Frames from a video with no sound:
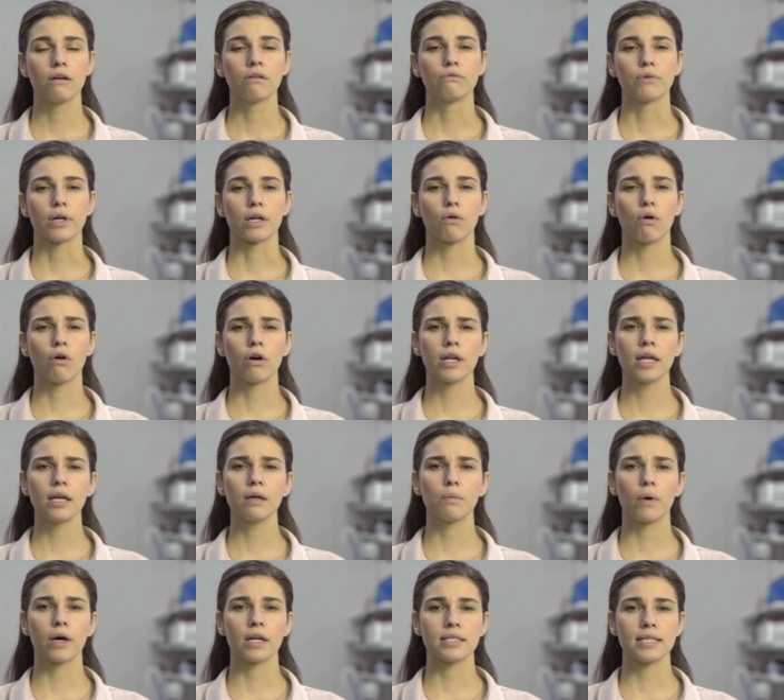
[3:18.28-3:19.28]

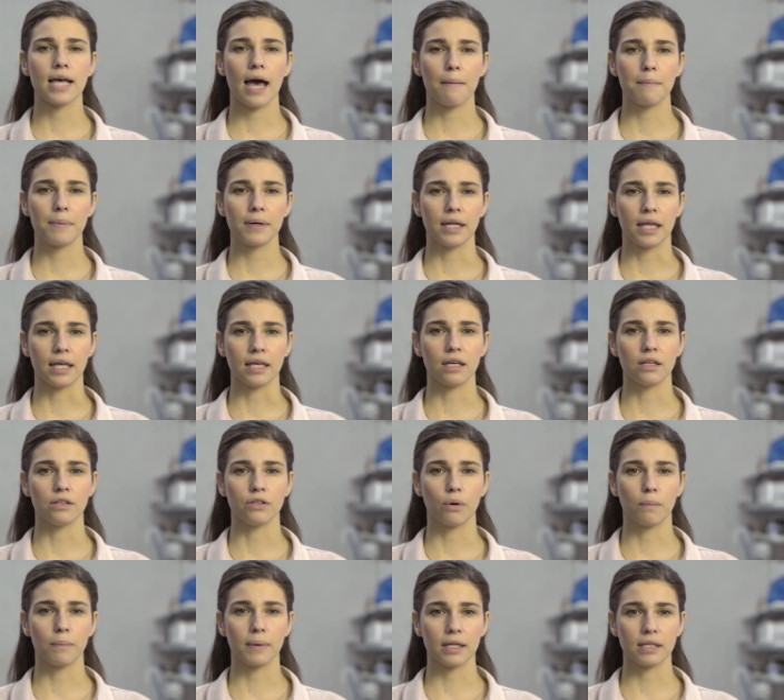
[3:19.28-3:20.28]
Recording what is happening in
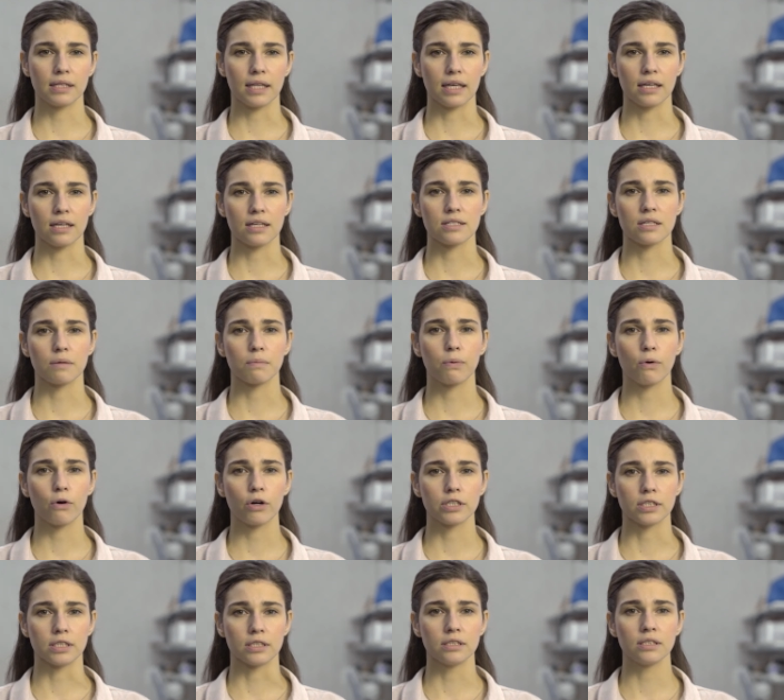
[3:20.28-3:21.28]
your building is
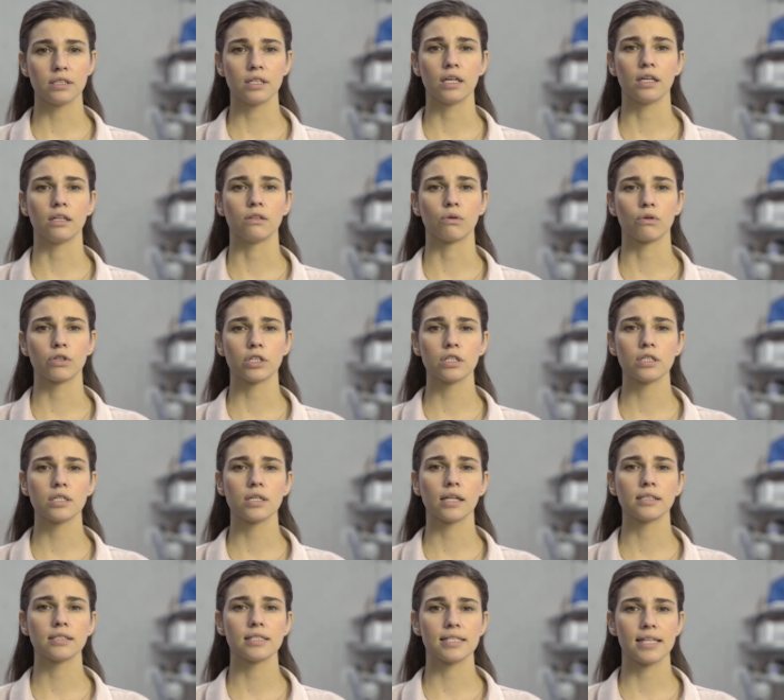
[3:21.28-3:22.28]
important in order to
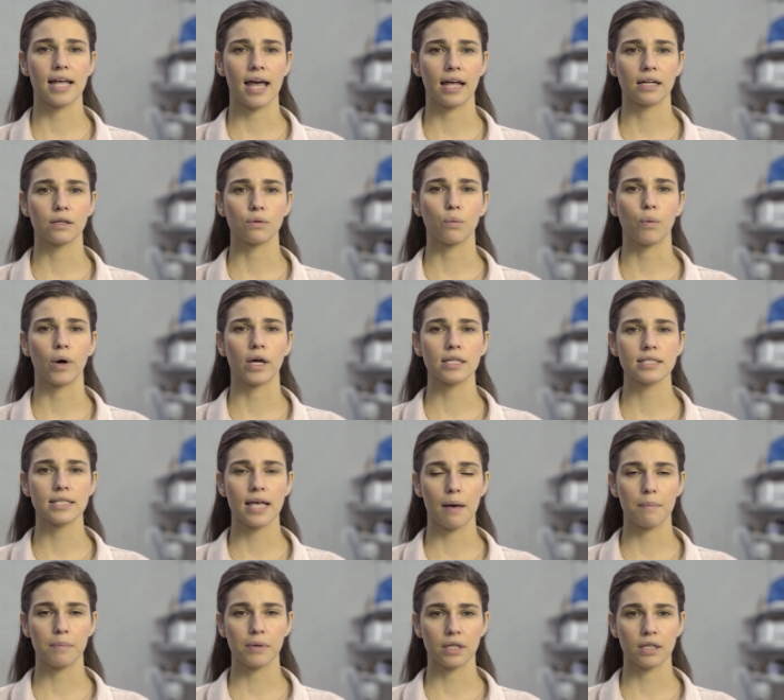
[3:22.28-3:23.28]
understand what is
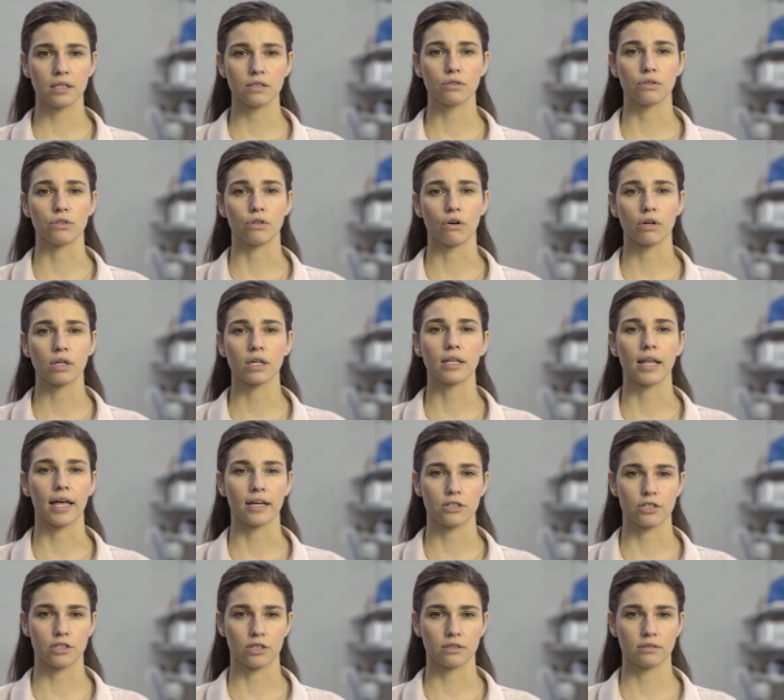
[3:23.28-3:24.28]
happening to your
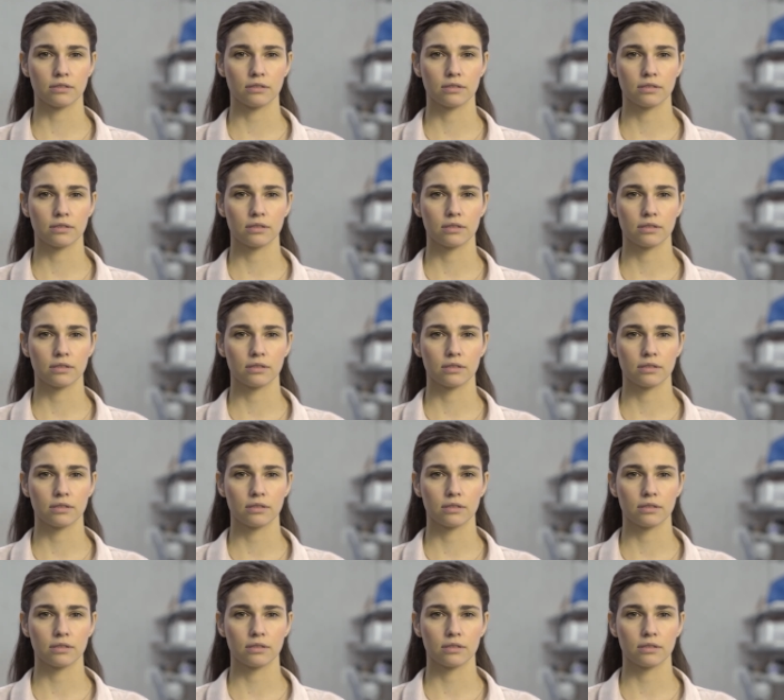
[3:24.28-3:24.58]
collection.